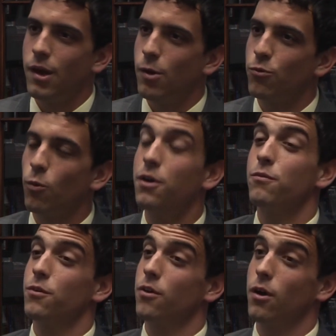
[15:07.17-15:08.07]
It was
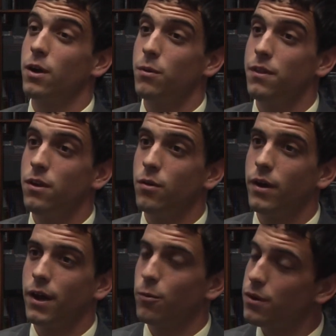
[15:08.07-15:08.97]
wonderful talking with you,
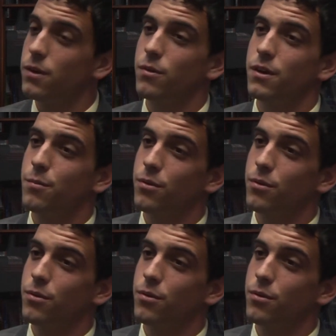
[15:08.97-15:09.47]
and I really, really